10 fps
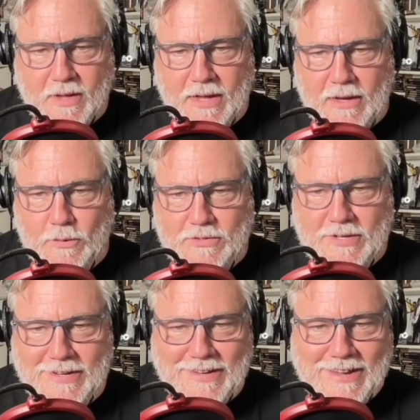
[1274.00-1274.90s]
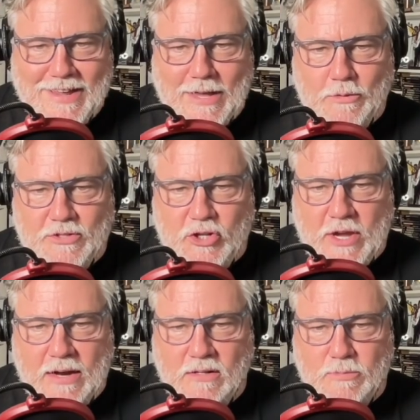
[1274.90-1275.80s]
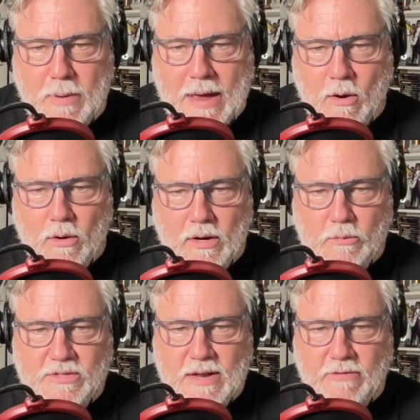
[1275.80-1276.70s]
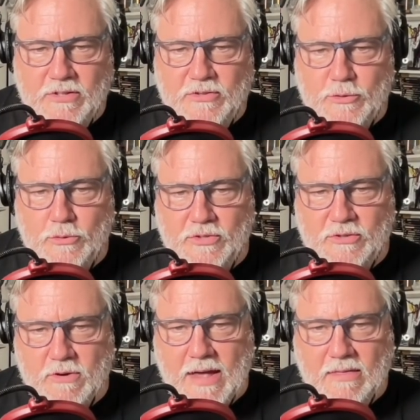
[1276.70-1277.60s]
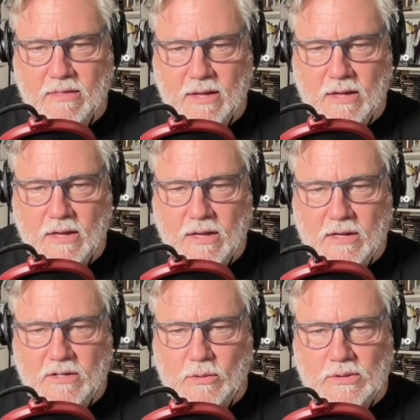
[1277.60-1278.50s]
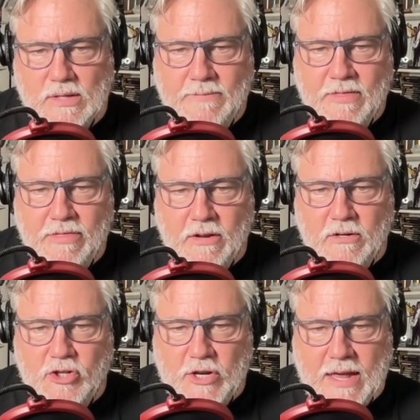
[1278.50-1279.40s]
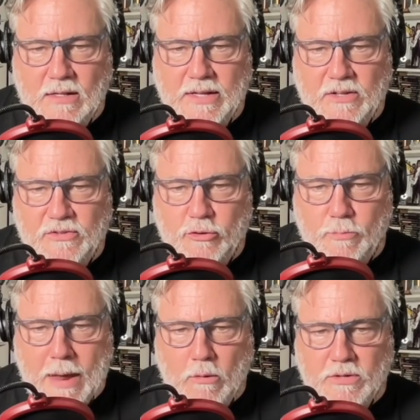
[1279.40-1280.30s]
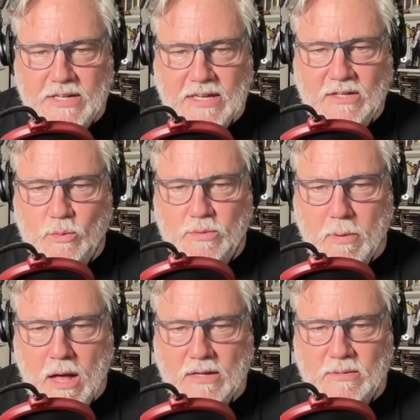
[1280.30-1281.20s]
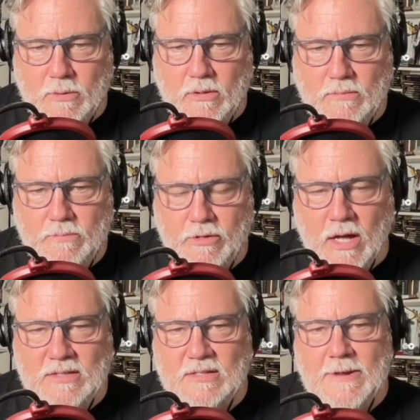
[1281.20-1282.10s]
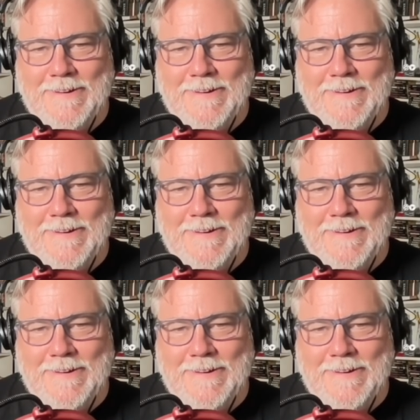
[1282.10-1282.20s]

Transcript: It was to channel his power. It was never his true strength. So in Love and Thunder, channeling his true power to kids was possible. Thoughts?